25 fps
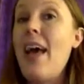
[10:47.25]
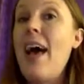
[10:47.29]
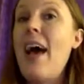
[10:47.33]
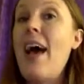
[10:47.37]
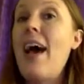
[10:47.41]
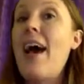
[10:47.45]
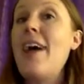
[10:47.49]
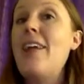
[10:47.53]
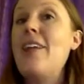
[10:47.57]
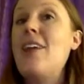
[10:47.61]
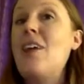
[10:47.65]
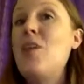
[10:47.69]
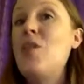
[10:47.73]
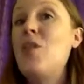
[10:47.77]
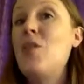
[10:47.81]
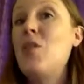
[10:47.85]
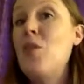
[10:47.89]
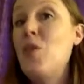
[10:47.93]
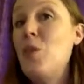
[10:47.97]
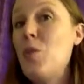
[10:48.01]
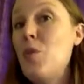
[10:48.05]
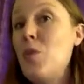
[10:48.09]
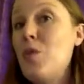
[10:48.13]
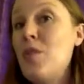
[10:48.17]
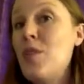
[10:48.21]
add a
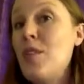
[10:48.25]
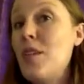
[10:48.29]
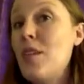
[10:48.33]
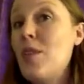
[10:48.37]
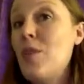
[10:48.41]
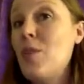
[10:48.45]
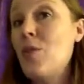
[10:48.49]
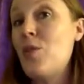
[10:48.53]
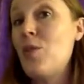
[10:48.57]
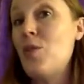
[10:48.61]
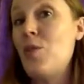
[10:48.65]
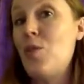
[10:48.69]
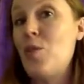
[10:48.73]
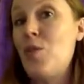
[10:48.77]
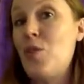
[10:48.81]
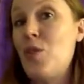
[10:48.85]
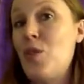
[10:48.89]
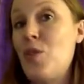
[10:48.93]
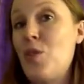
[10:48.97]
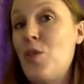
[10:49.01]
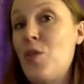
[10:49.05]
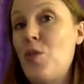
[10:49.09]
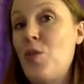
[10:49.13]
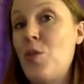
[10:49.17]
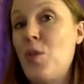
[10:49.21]
new scene or two to
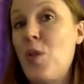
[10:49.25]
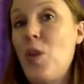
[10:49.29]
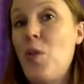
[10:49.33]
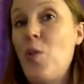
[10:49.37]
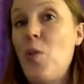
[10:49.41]
your story.